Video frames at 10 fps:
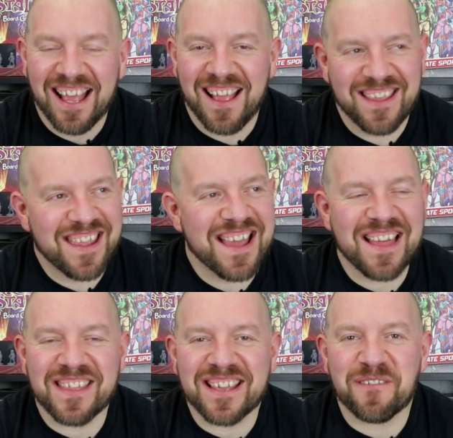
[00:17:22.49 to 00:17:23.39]
Yeah, I
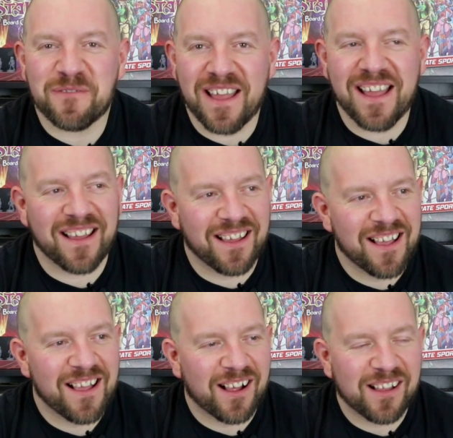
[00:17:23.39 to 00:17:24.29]
think
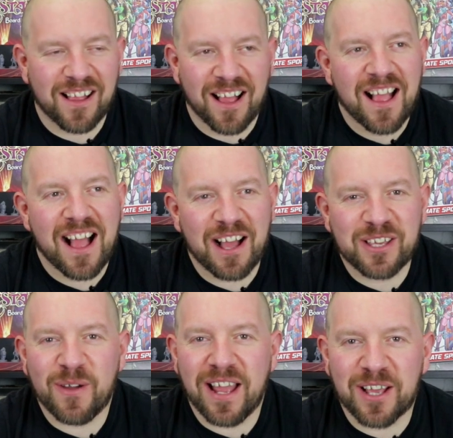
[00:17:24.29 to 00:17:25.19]
I
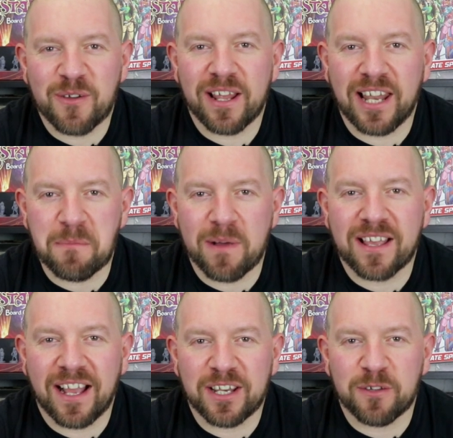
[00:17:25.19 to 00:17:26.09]
quite like my
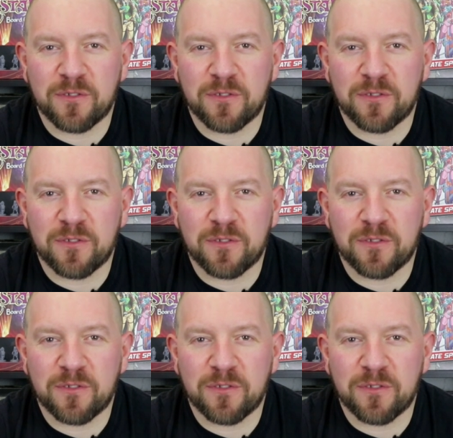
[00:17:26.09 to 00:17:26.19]
kind of.